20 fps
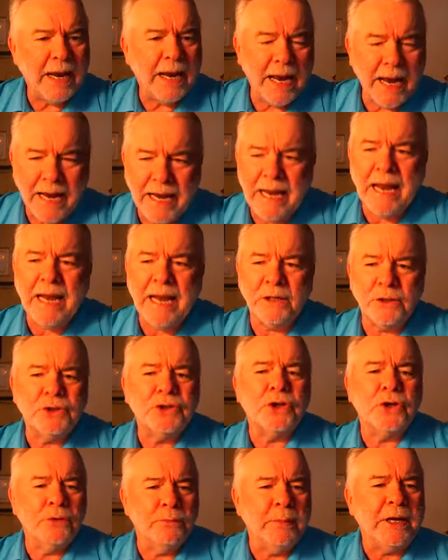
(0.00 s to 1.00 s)
AA
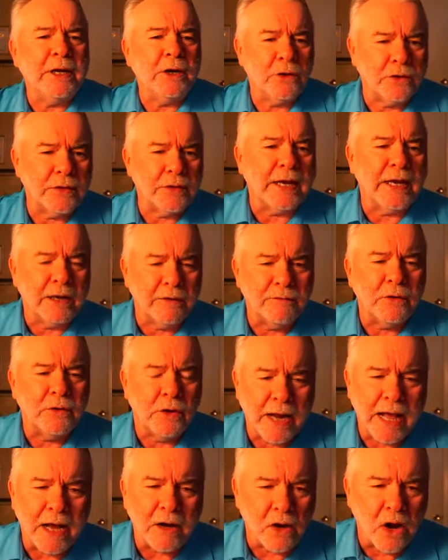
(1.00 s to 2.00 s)
should be your thing if you're
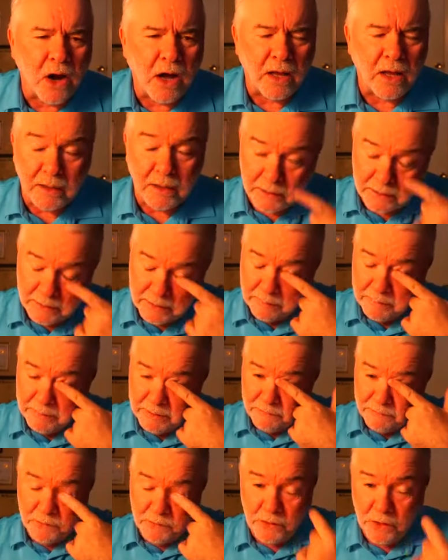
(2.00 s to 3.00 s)
an alcoholic. I mean,
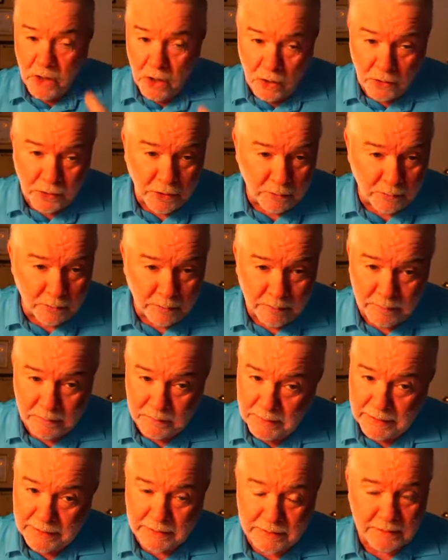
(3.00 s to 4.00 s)
if you know you
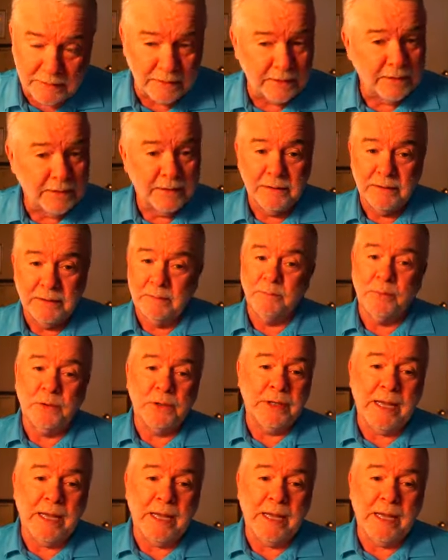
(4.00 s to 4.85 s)
like putting